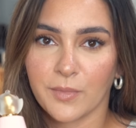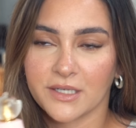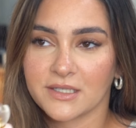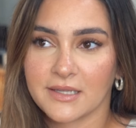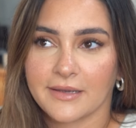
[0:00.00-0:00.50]
but
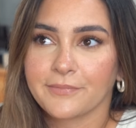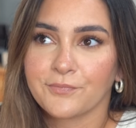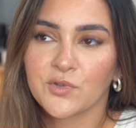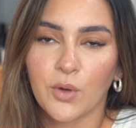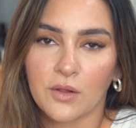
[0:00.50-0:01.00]
it's like
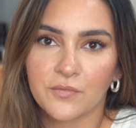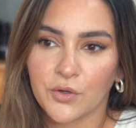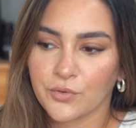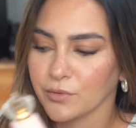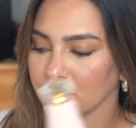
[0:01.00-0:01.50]
12
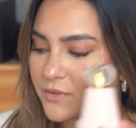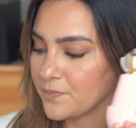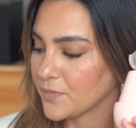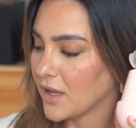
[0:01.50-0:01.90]
euros.